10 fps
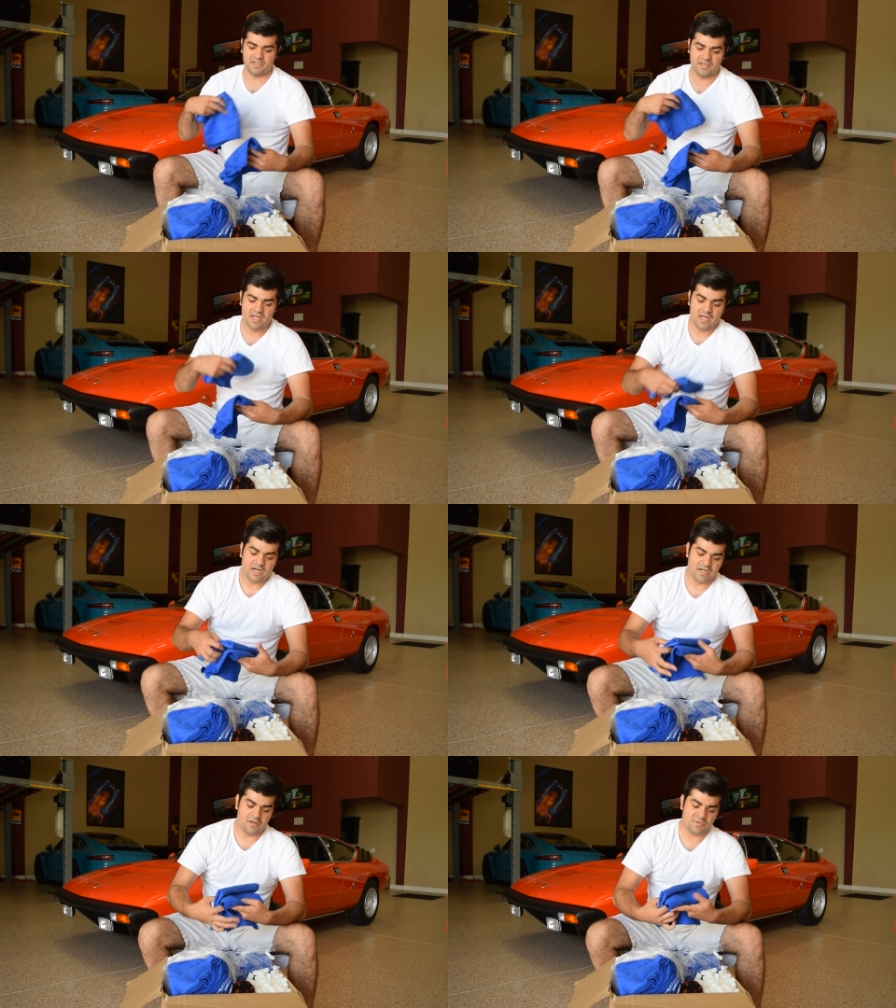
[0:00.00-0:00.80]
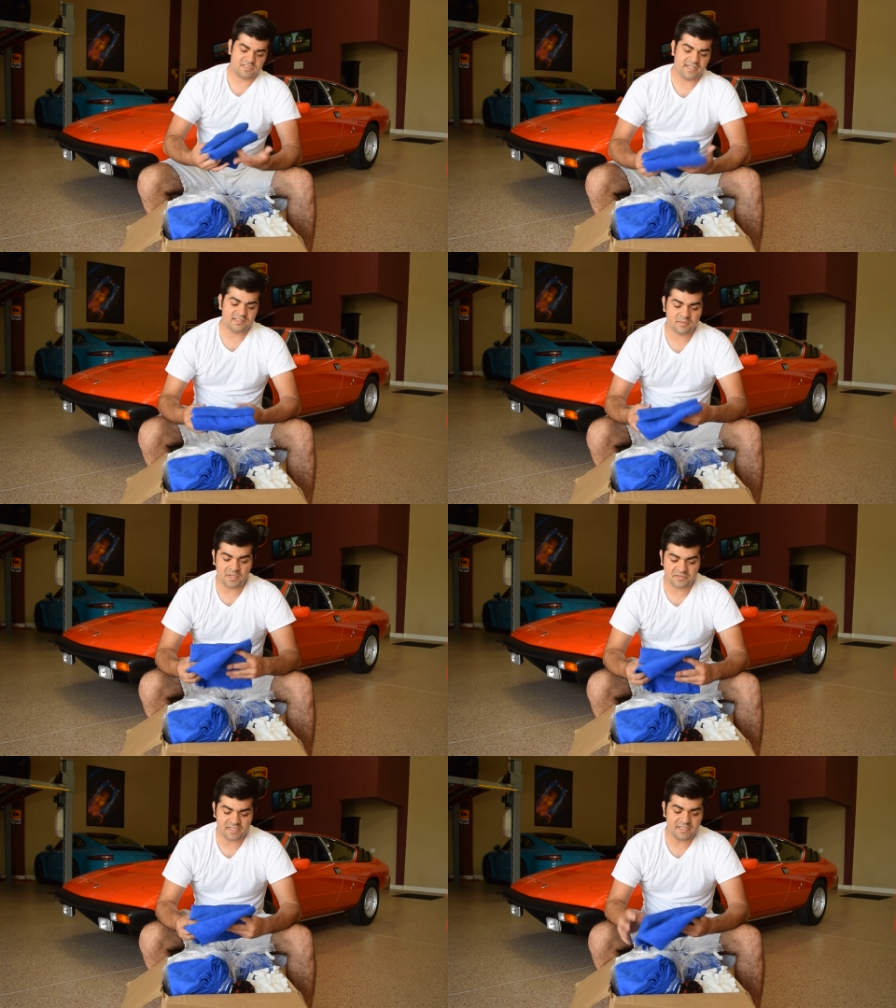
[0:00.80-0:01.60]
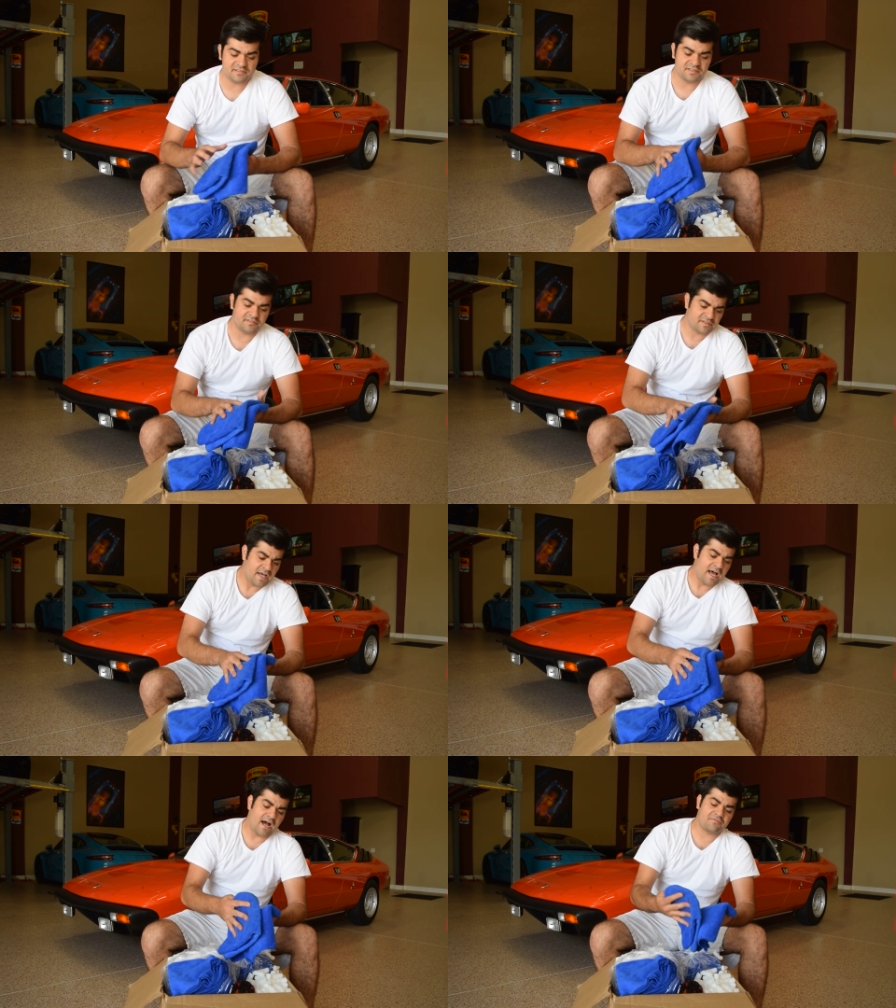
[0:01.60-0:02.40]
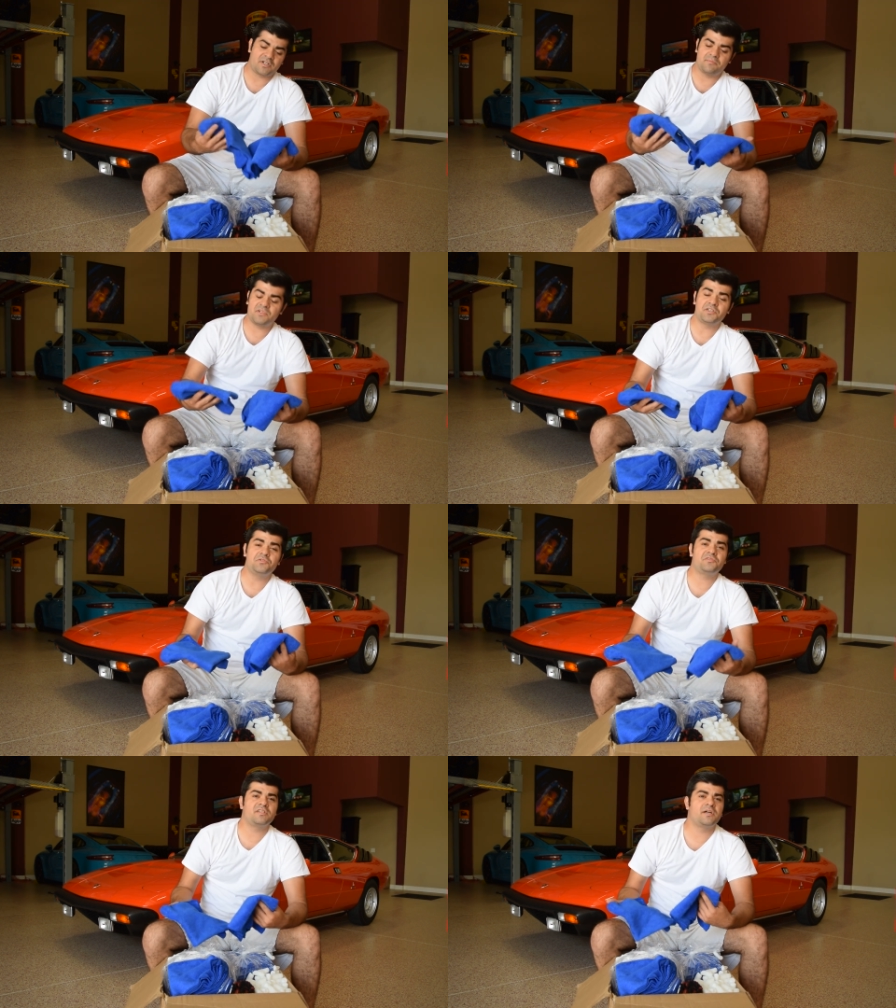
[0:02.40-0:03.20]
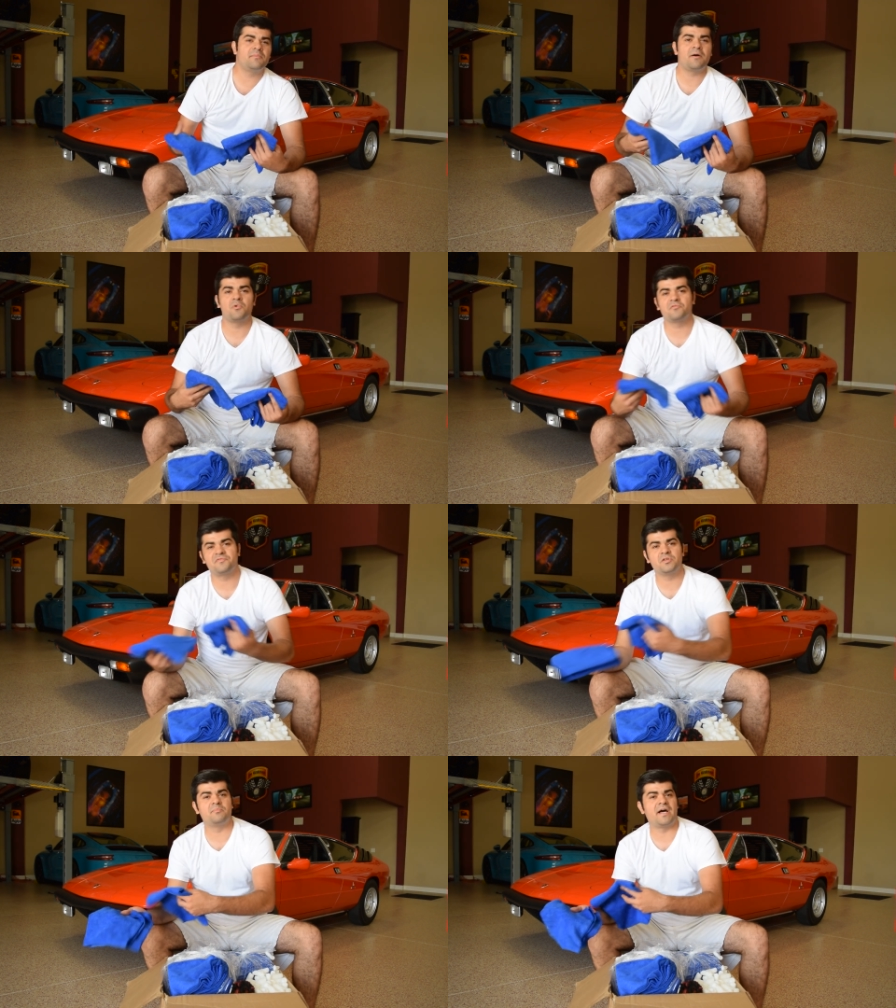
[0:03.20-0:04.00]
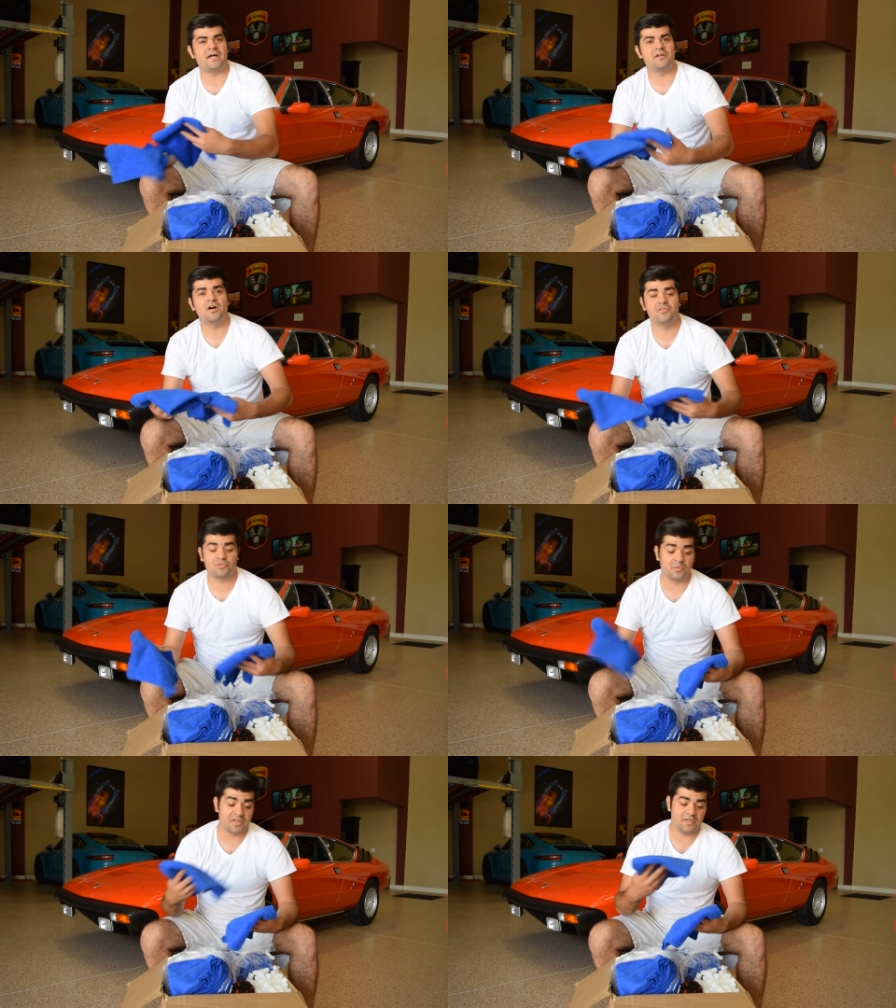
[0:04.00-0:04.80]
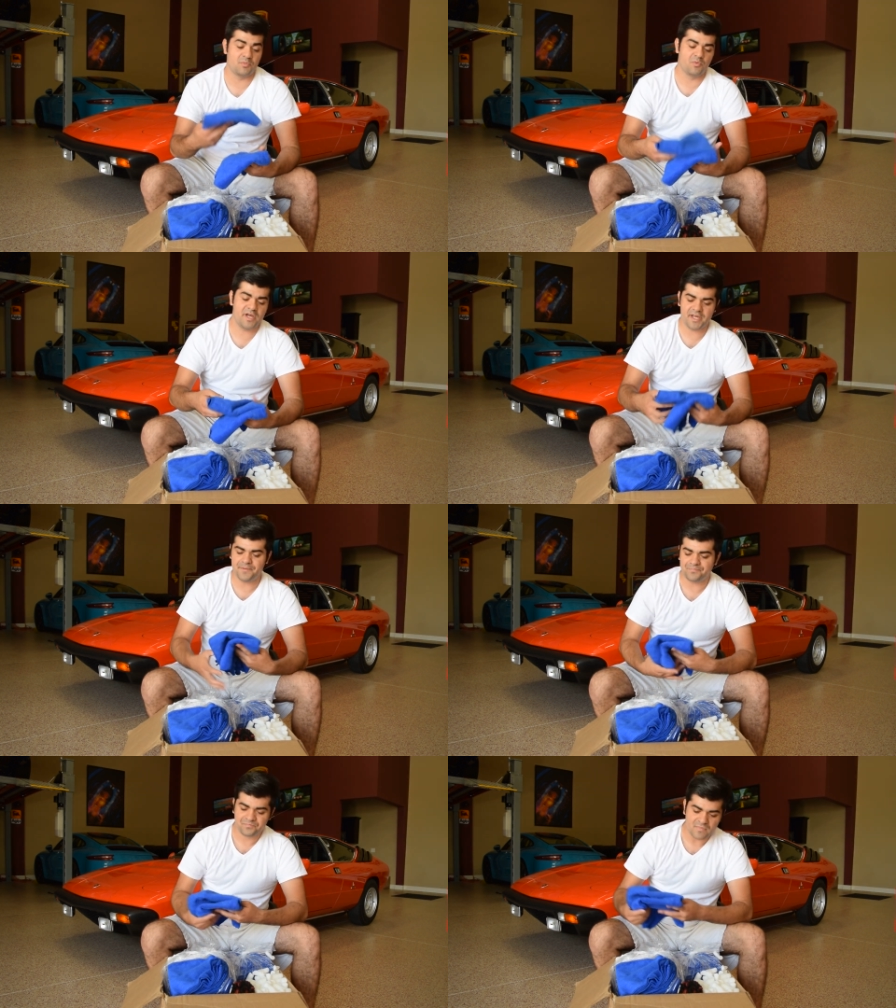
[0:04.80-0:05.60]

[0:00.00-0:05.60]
uh, uh, what's nice about these is after I'm done using them, I won't feel bad throwing them away.